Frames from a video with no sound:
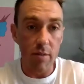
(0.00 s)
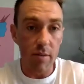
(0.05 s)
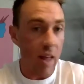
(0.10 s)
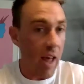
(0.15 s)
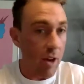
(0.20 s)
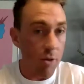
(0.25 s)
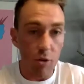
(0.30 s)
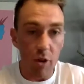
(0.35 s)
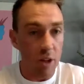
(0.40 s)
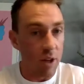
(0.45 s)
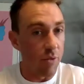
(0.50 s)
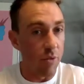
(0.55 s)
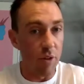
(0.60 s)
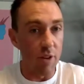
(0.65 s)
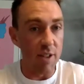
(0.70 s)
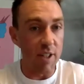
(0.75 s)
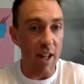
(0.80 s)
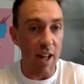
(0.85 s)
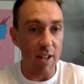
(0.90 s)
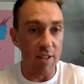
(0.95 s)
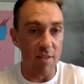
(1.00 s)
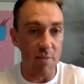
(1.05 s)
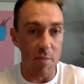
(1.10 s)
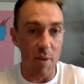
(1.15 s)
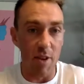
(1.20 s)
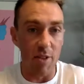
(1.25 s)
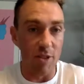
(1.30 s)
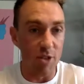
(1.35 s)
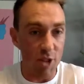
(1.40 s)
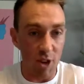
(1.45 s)
100 different styles of
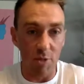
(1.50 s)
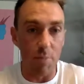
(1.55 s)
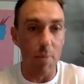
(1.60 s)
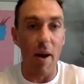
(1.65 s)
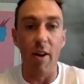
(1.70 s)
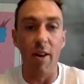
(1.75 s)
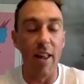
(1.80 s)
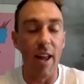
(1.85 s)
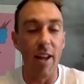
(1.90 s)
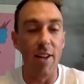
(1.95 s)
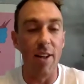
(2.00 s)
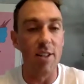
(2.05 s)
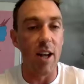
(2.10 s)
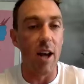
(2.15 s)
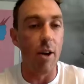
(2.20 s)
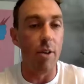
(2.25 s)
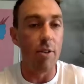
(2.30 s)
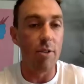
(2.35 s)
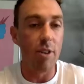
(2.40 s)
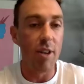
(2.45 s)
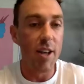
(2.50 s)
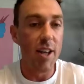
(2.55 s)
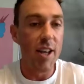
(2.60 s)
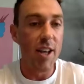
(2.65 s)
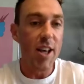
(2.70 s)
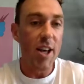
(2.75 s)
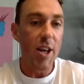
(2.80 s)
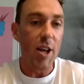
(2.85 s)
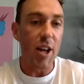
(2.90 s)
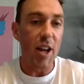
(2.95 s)
beers and just barrel aged sours.
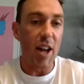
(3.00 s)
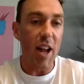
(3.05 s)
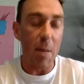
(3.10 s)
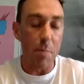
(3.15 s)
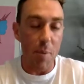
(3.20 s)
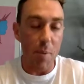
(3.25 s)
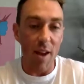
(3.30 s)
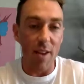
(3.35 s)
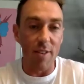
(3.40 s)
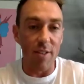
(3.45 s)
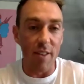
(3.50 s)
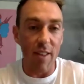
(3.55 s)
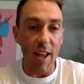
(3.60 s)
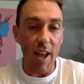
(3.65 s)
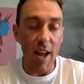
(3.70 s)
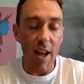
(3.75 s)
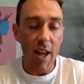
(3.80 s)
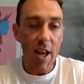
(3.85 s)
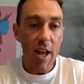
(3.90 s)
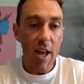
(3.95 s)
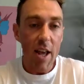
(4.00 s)
You can get beers in there.